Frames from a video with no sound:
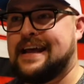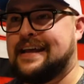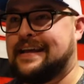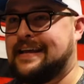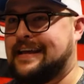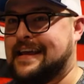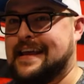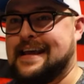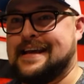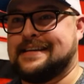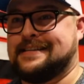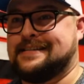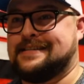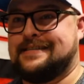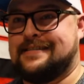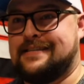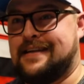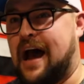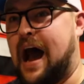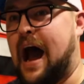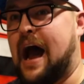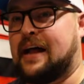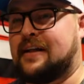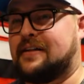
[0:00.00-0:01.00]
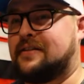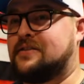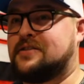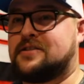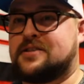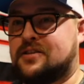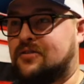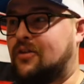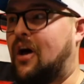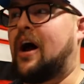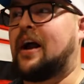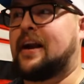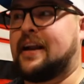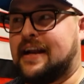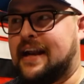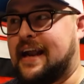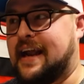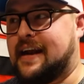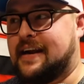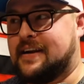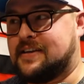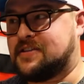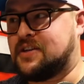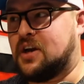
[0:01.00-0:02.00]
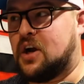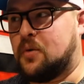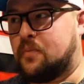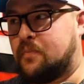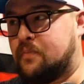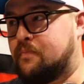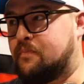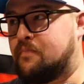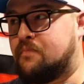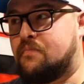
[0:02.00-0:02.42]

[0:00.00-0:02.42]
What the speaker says: He is not slotted in as their